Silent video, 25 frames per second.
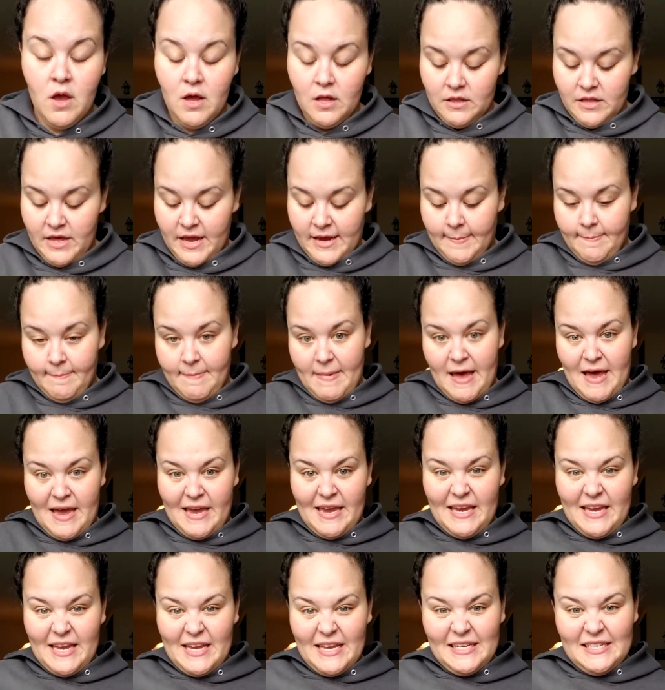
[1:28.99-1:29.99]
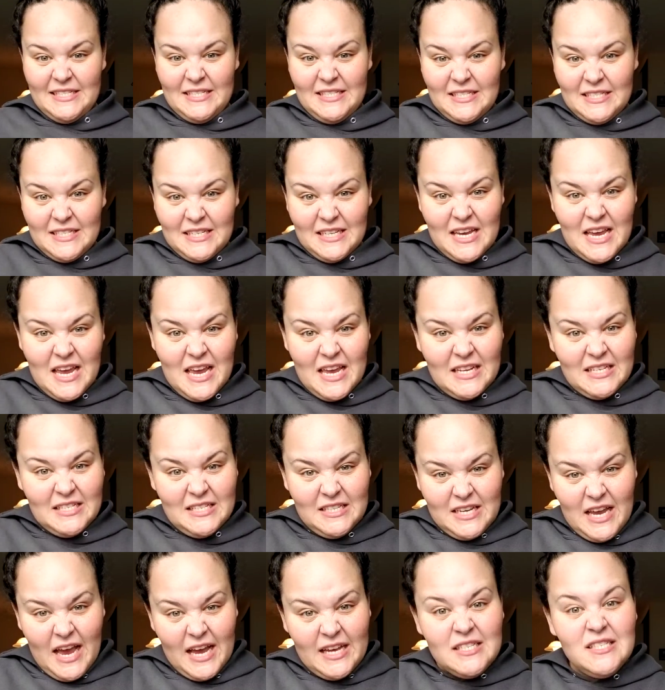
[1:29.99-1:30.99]
Like my
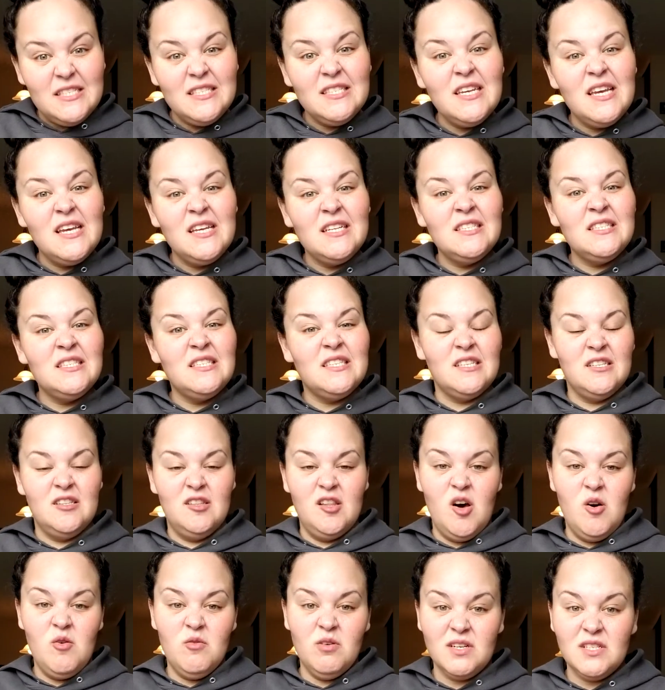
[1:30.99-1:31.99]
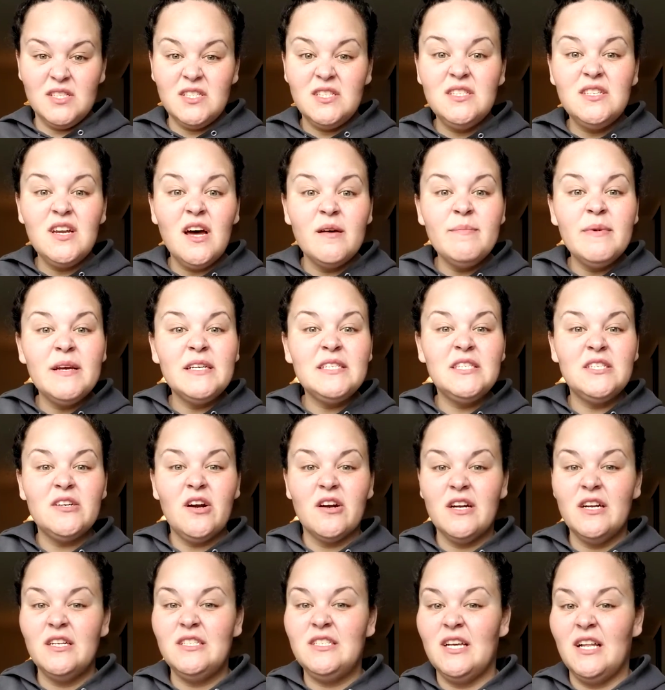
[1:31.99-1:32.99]
intestines and lower stomach
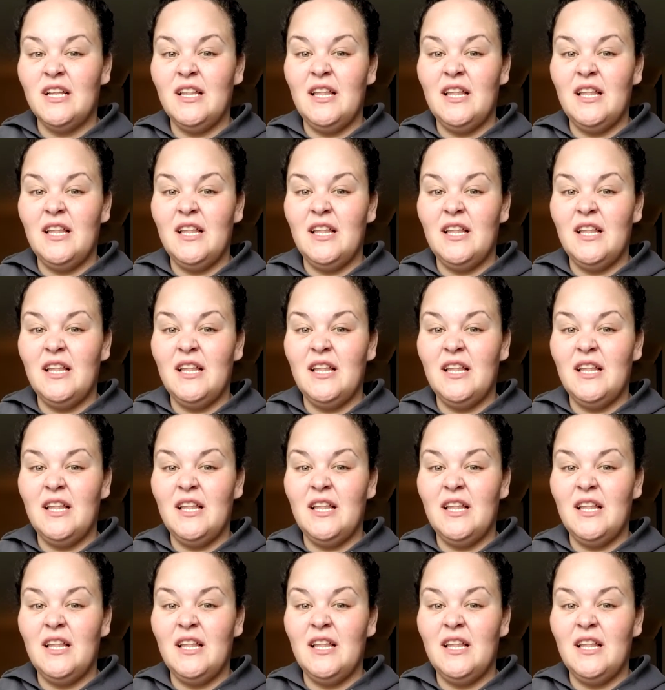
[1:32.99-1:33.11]
started to